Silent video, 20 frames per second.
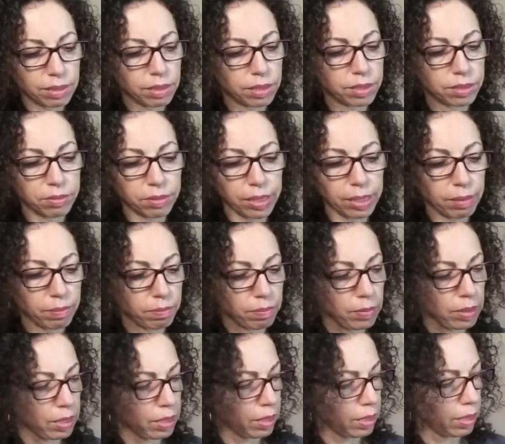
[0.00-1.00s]
trim.
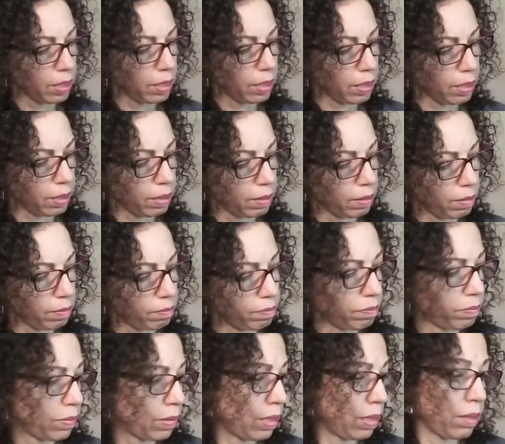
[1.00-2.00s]
It
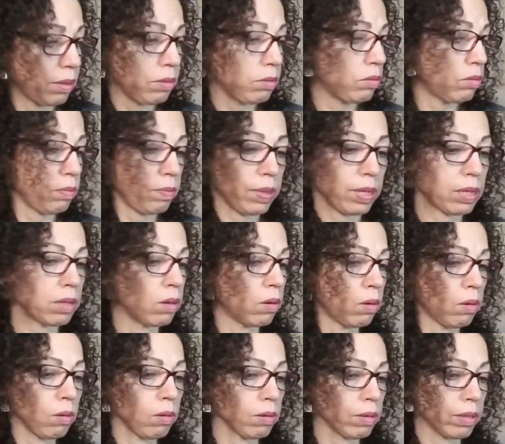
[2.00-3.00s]
used to be
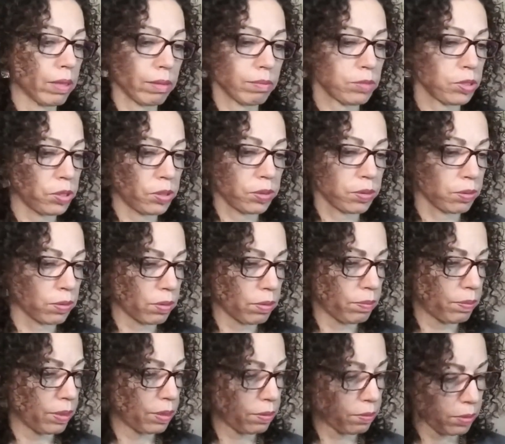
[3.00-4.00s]
gold, I'm sure,
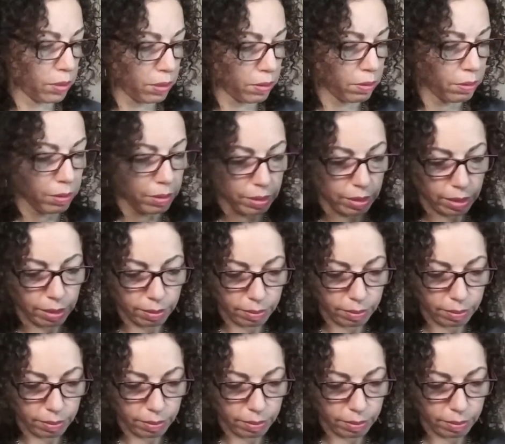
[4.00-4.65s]
but with all the